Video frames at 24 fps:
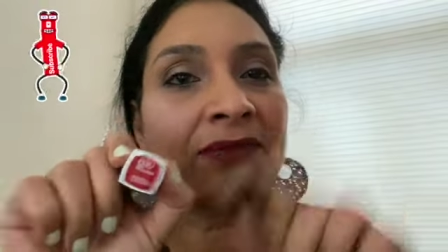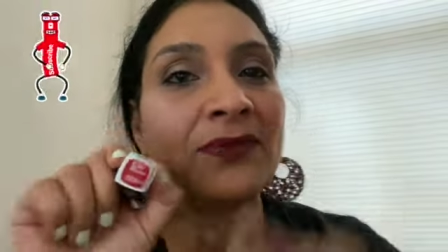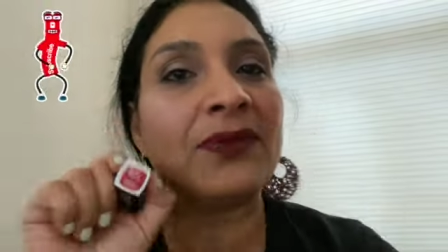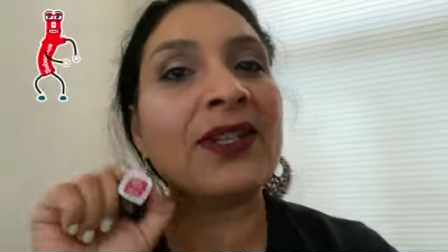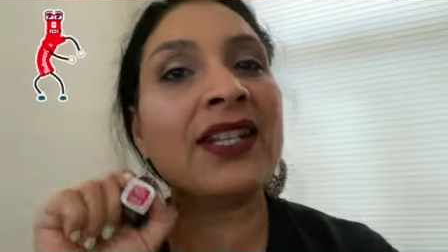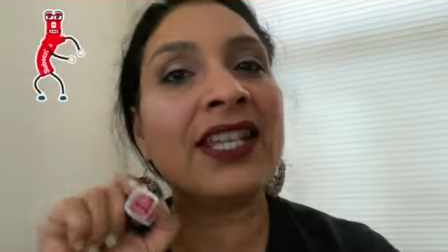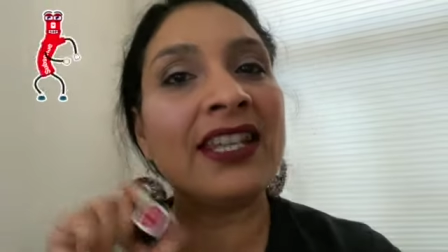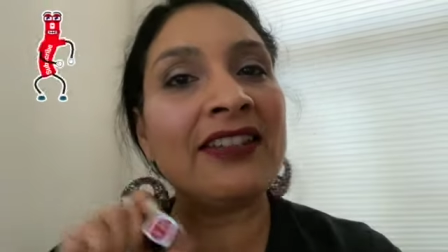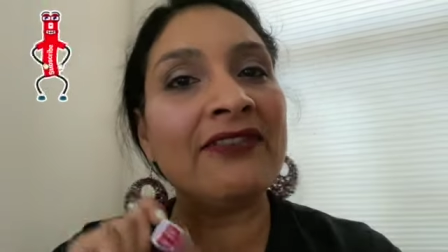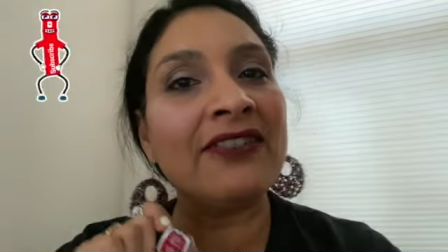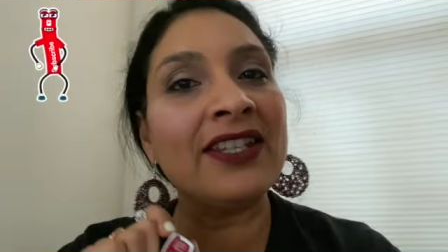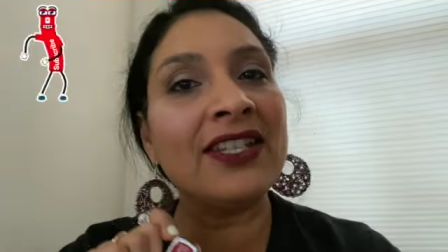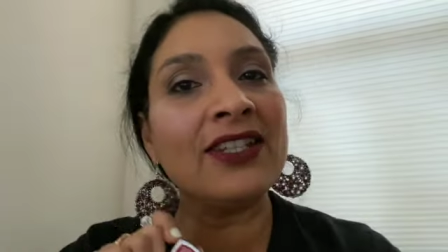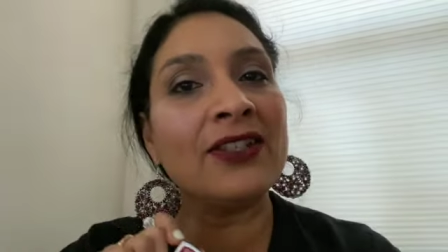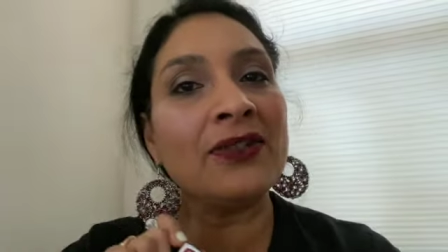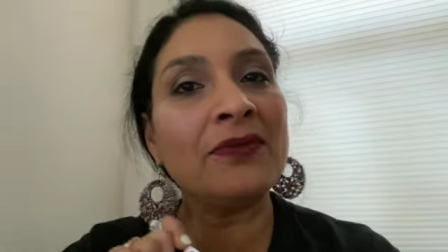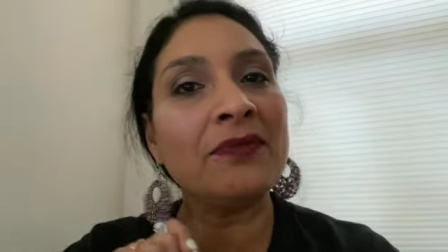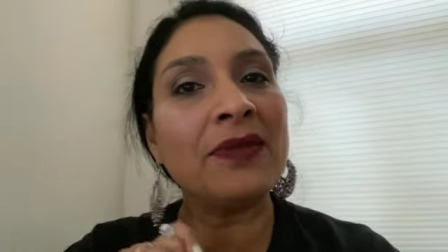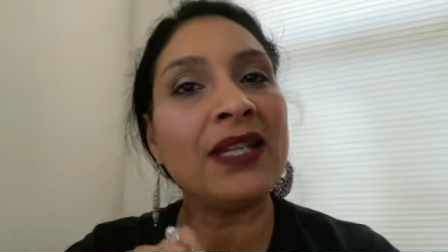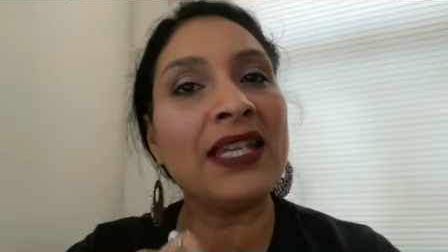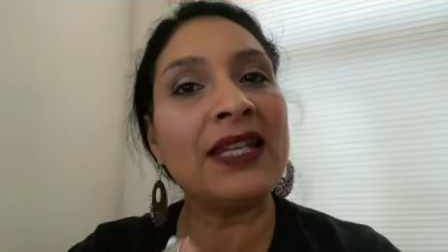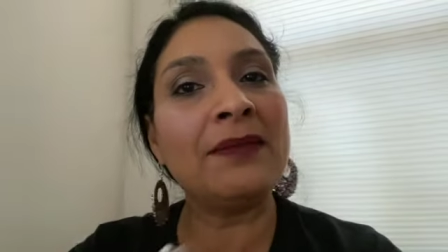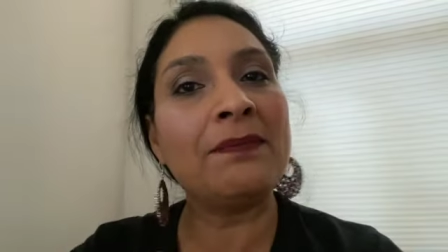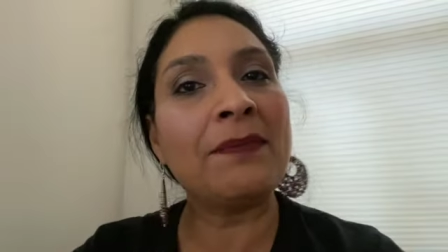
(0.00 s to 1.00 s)
were given to
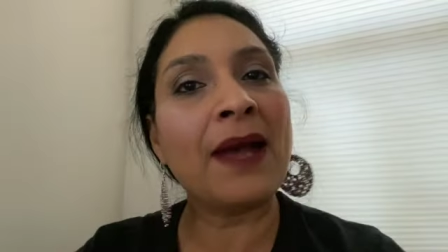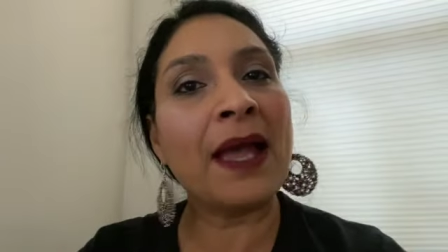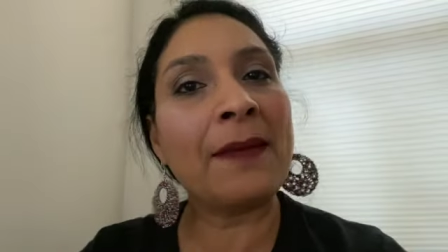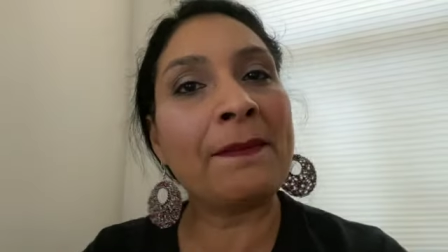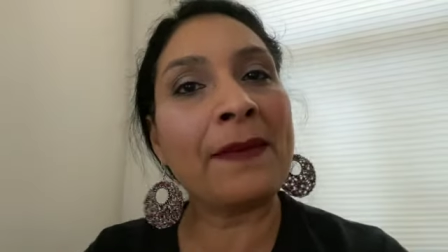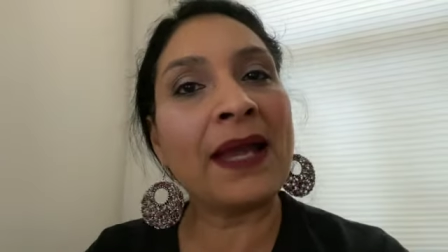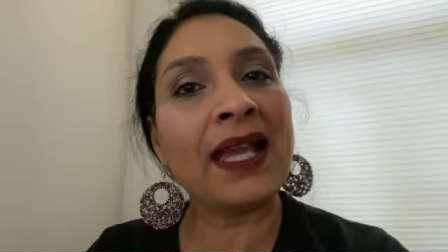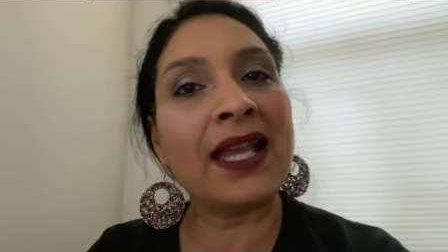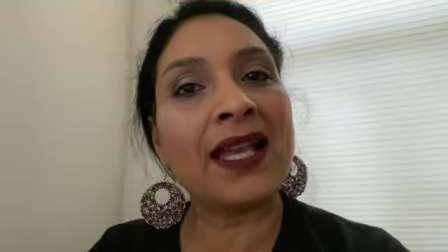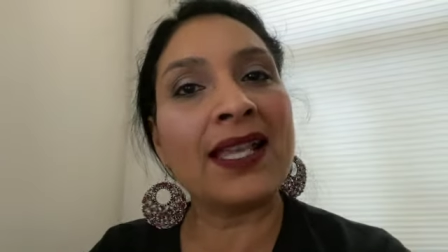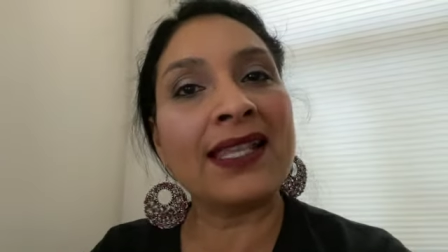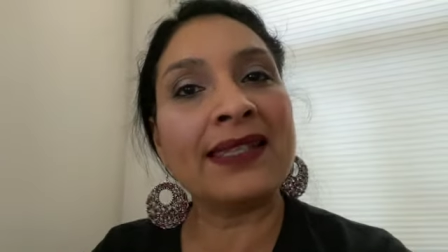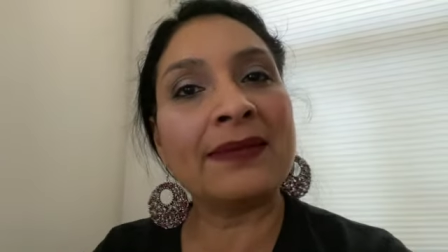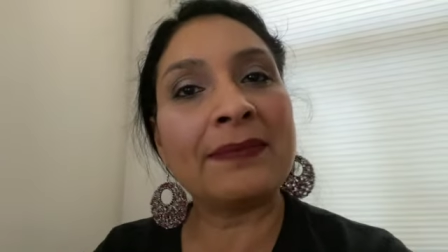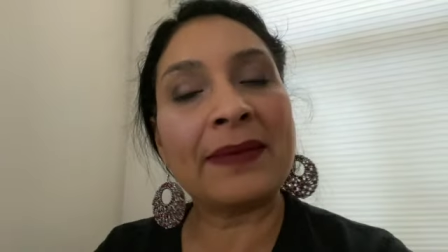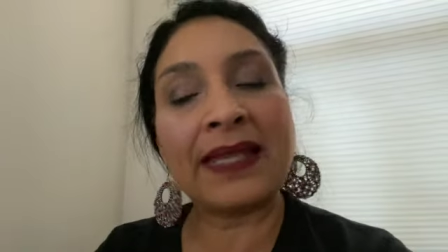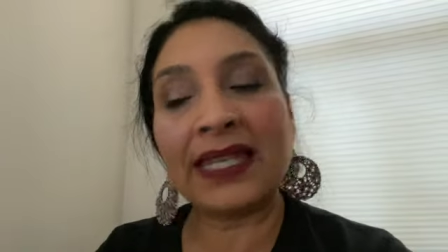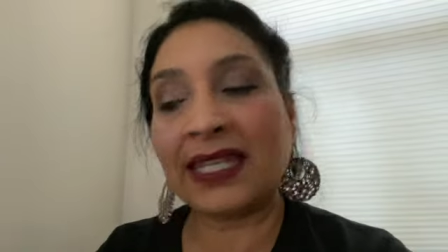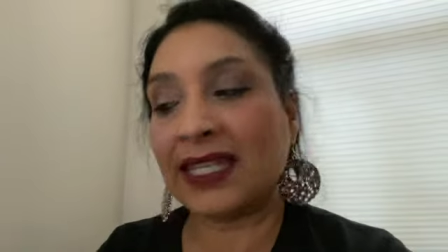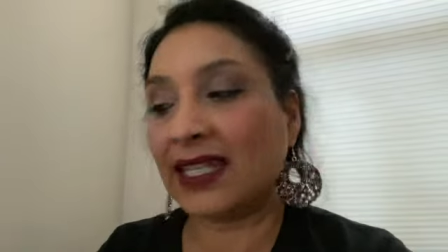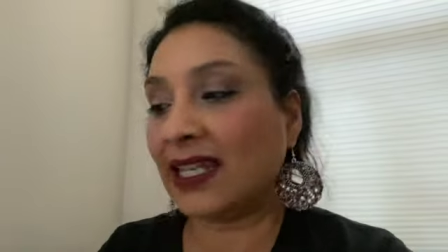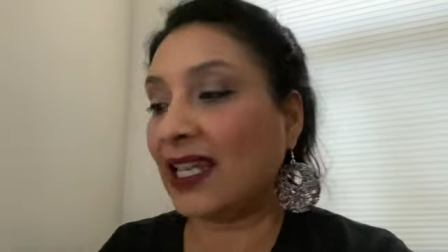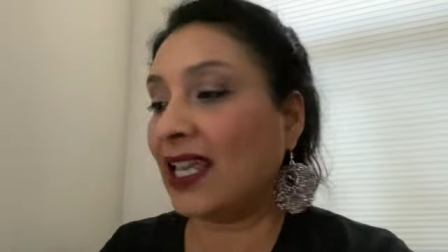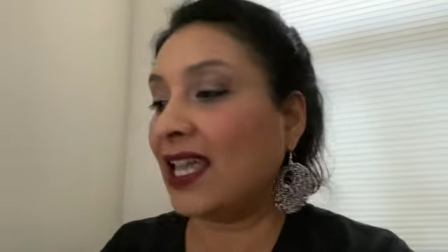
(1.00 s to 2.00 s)
me by my
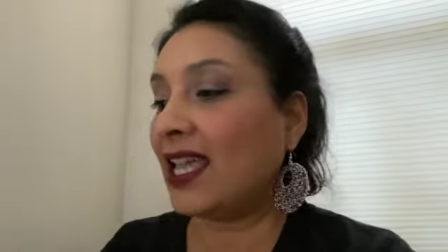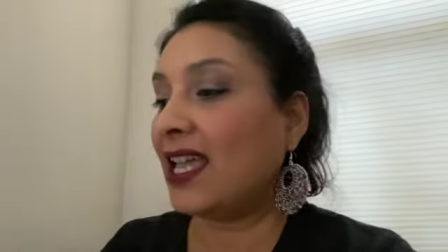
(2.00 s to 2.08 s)
husband.